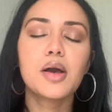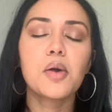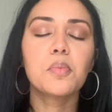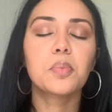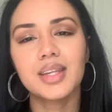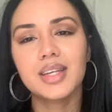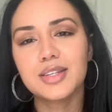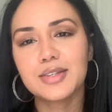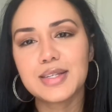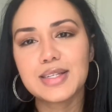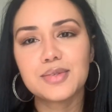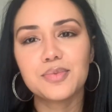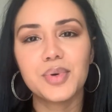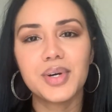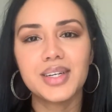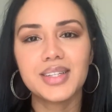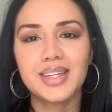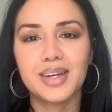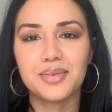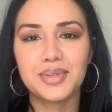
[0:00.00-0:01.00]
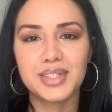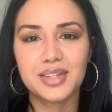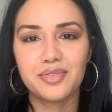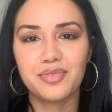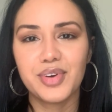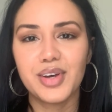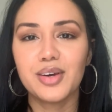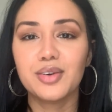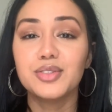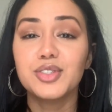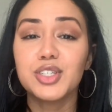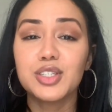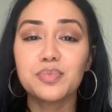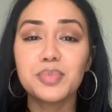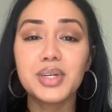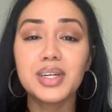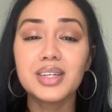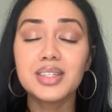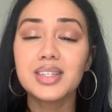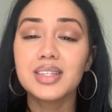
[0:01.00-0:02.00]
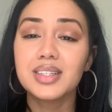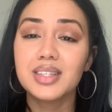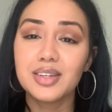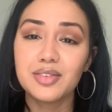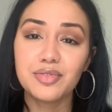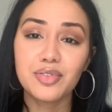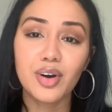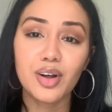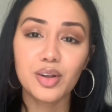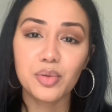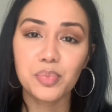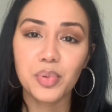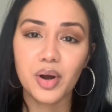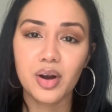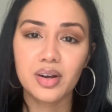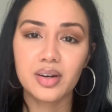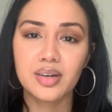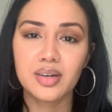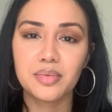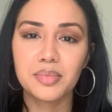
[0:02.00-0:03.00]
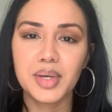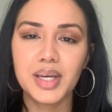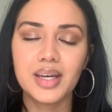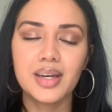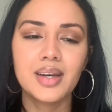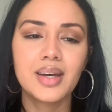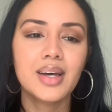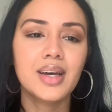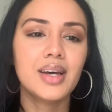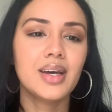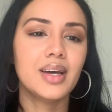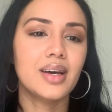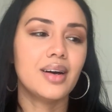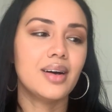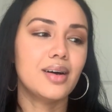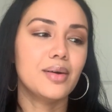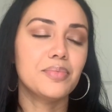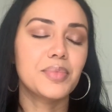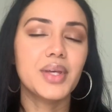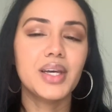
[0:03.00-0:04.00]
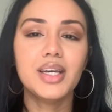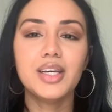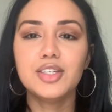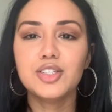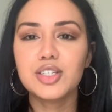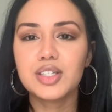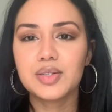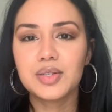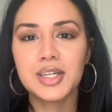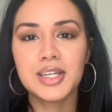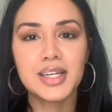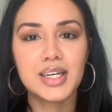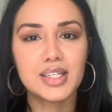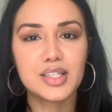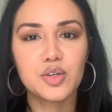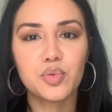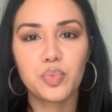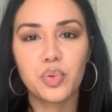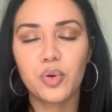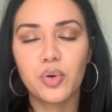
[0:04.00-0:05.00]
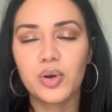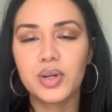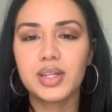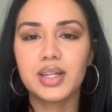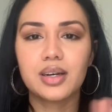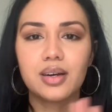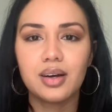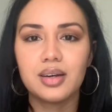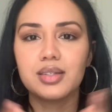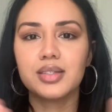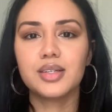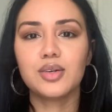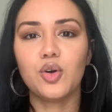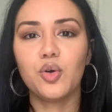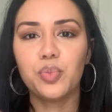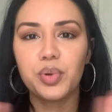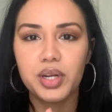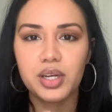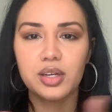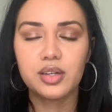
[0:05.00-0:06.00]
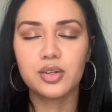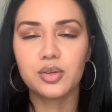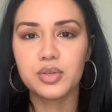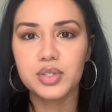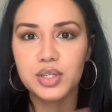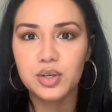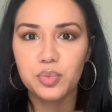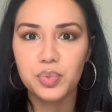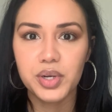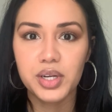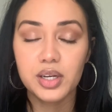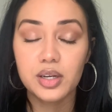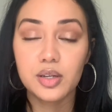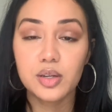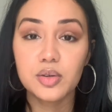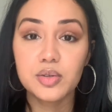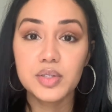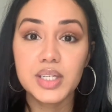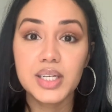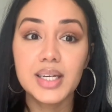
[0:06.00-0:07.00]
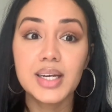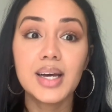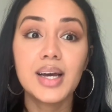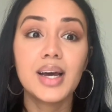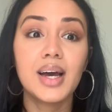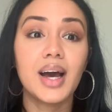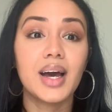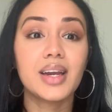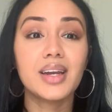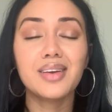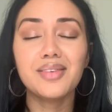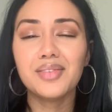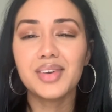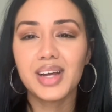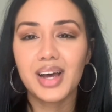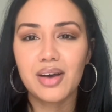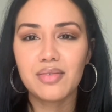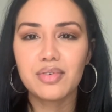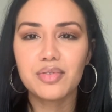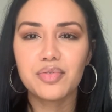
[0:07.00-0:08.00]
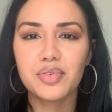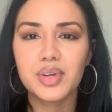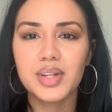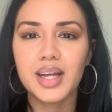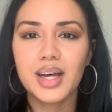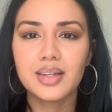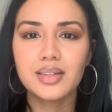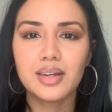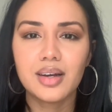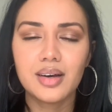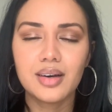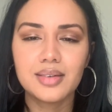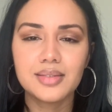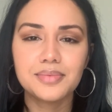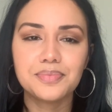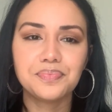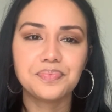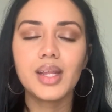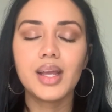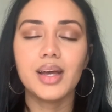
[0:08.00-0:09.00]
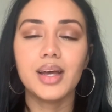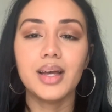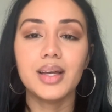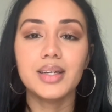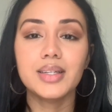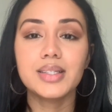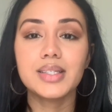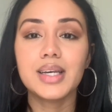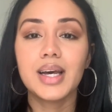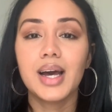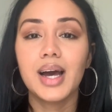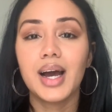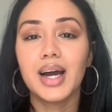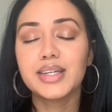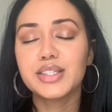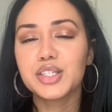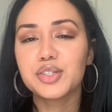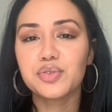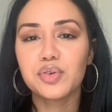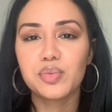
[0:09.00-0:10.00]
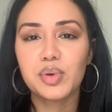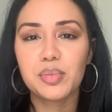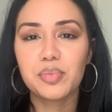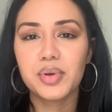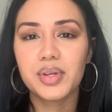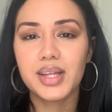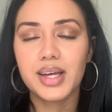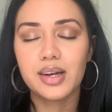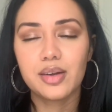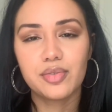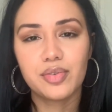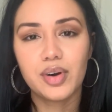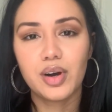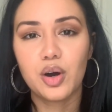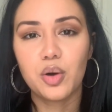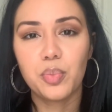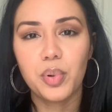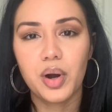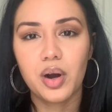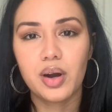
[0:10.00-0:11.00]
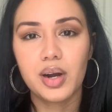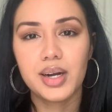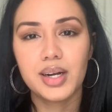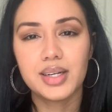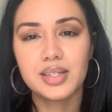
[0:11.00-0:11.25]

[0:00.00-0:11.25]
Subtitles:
This is one that was a fail just because it did fall apart on me. The hinges did not support the constant opening and closing, opening and closing. I didn't even have it for that long. And I just remember that it fell apart and I